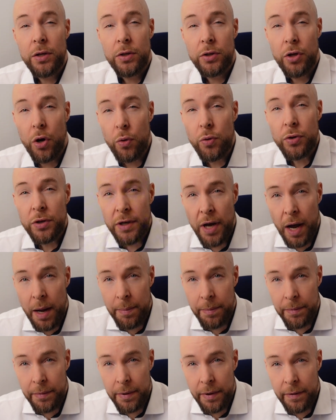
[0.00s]
don't
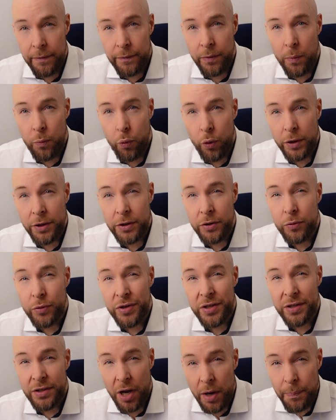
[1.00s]
come from what you
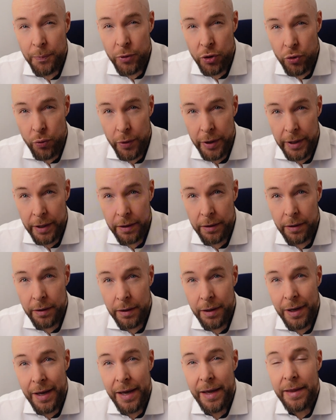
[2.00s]
stop doing,
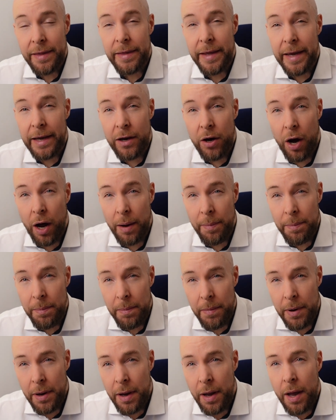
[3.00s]
they
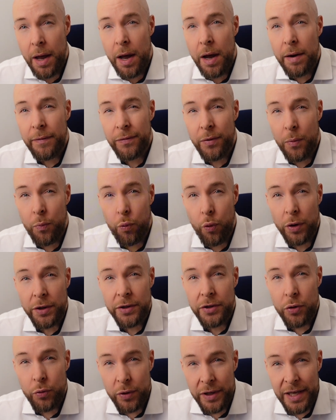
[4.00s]
come from
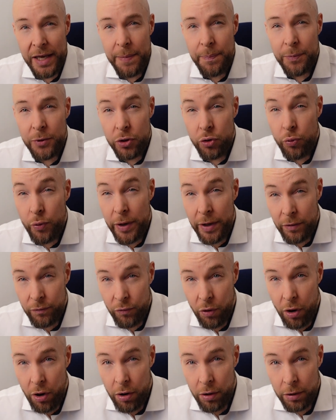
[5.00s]
what you keep doing
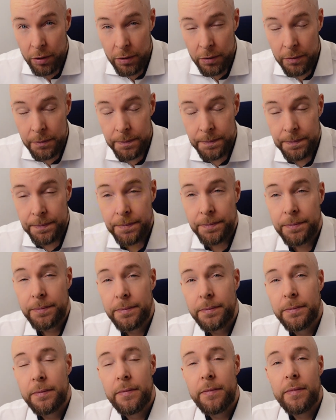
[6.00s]
wrong.
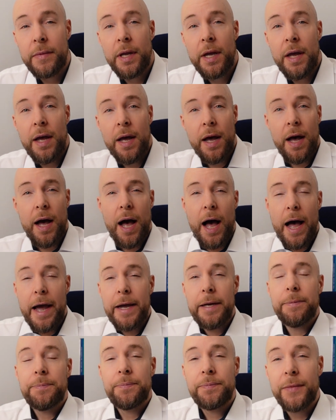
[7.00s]

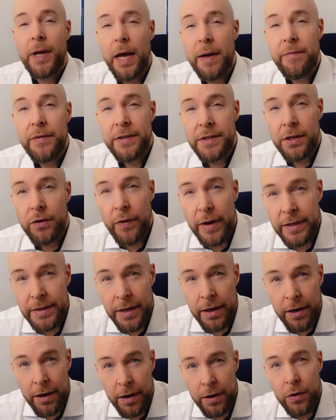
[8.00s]
Hi, I'm Vincent
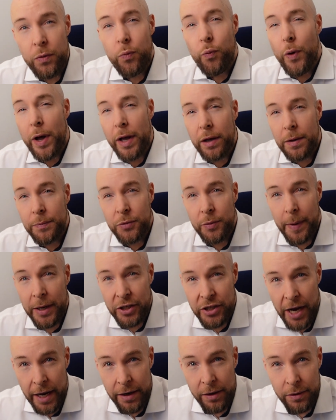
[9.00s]
Gressiker. Welcome to my
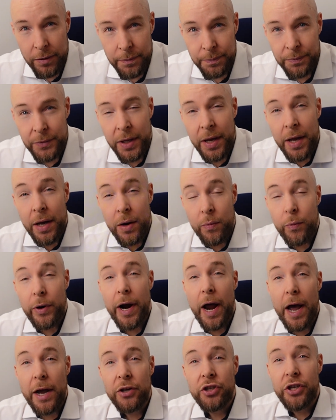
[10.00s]
channel,
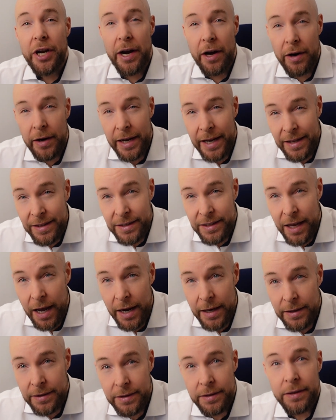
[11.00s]
where I share
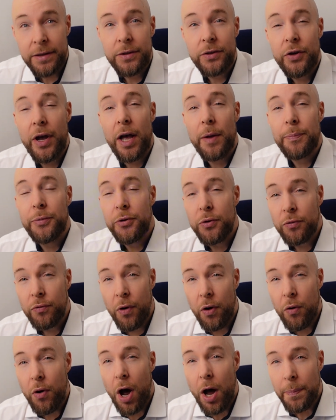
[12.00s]
insights to help you
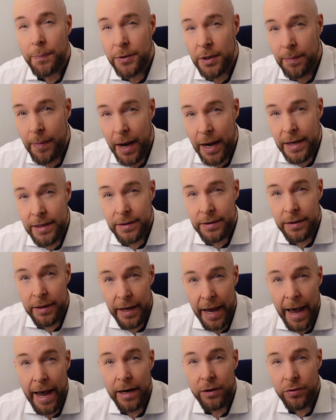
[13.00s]
grow, optimize,
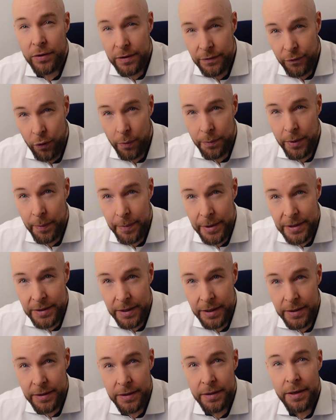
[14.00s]
and transform your
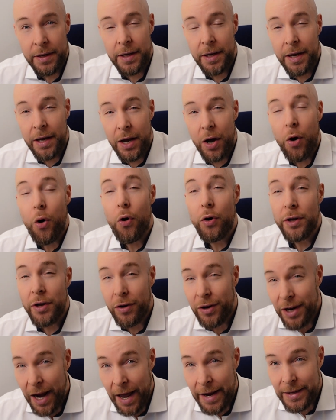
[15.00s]
business or your
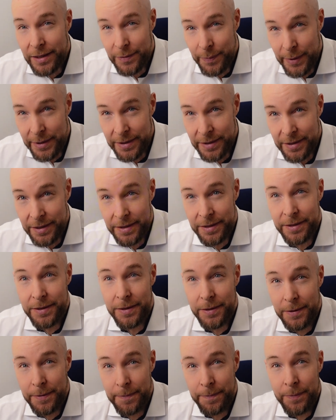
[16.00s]
clients'
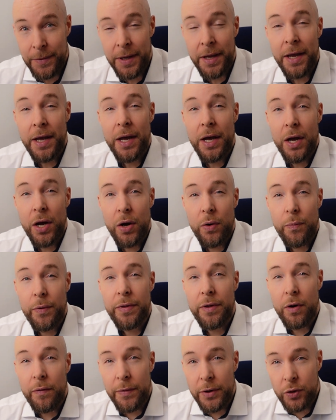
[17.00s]
businesses.
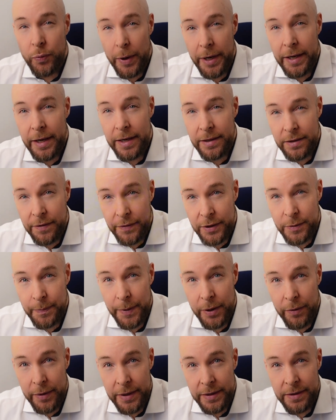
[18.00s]
With over 20 years of
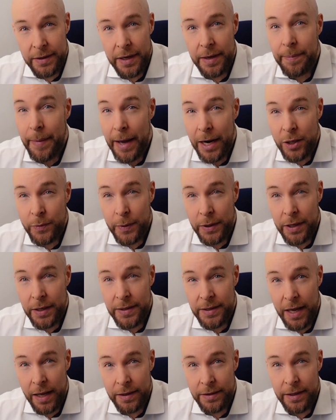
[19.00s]
experience in management
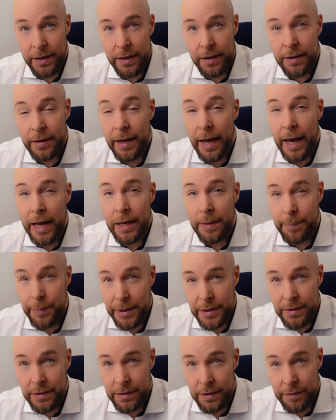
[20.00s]
consulting and
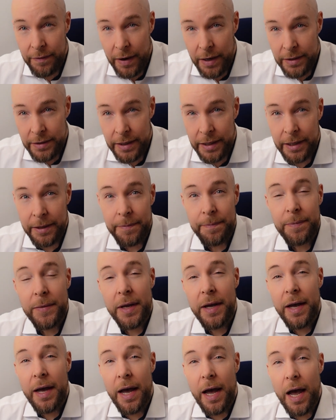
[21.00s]
business advising,
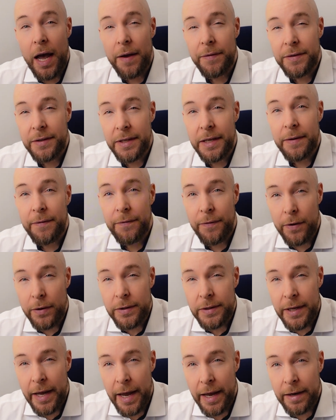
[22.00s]
I've seen
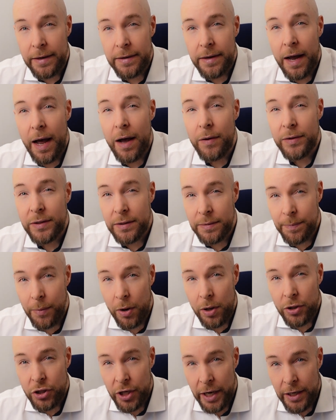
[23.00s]
firsthand how
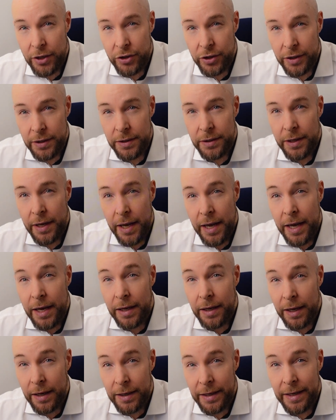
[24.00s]
small changes
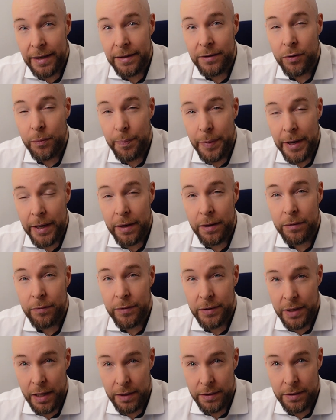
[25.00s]
can lead to big
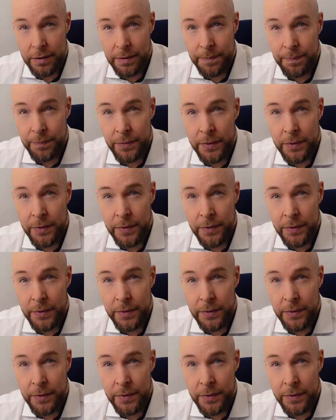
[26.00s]
results.